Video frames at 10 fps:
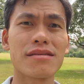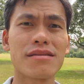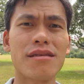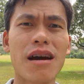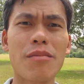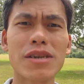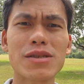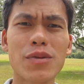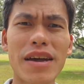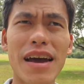Do you know how much
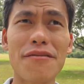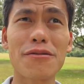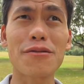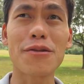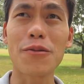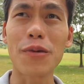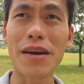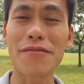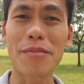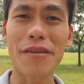sweat I have to
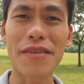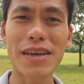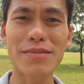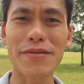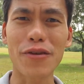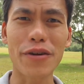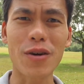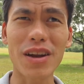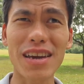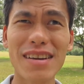wipe from my face before
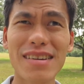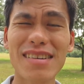recording?